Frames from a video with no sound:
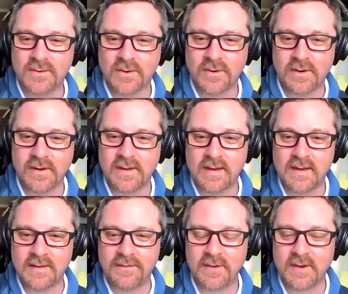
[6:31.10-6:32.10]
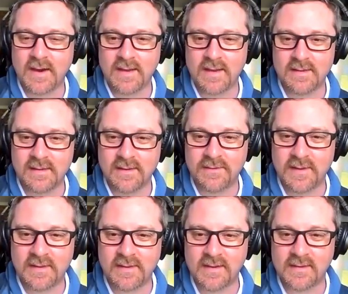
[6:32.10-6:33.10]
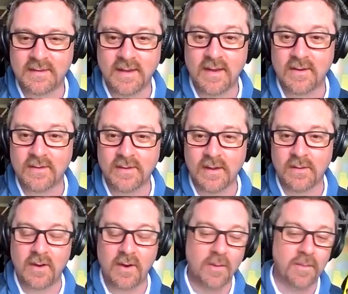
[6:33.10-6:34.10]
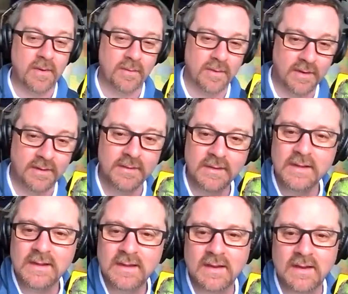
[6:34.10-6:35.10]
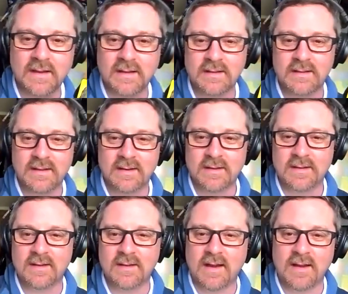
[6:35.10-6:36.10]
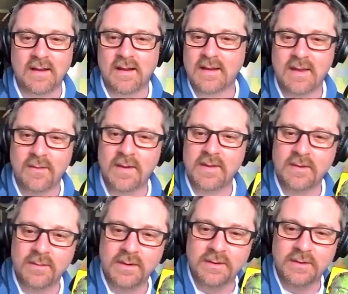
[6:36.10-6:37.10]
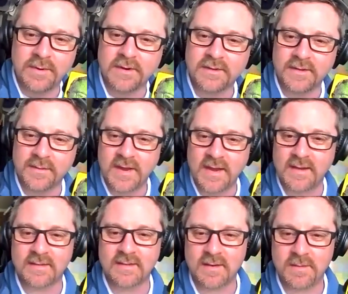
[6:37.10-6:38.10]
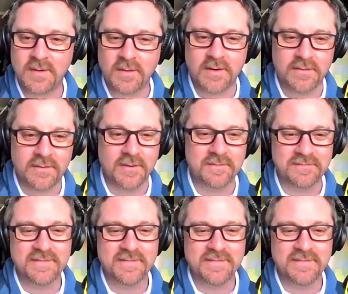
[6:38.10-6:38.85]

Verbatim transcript: story! And if you guys, if this thing scales like we hope it will, uh, it I, I can't wait to read your book someday. It's going to be wonderful.